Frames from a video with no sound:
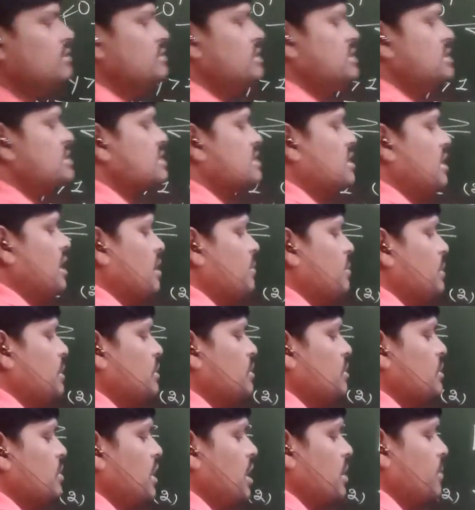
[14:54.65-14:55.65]
this
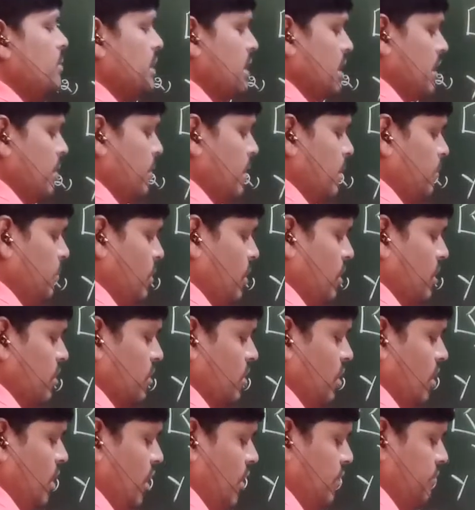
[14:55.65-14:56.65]
carbon to carbon double
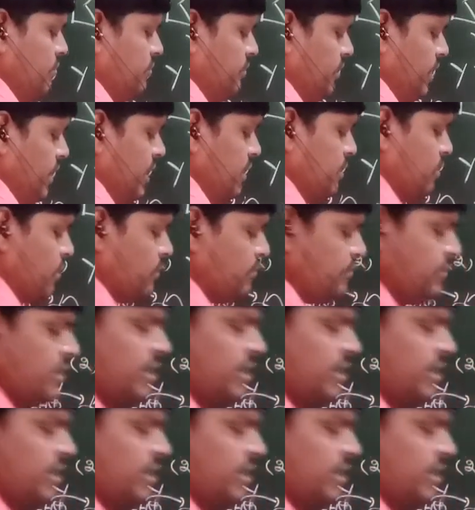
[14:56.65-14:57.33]
bond of enol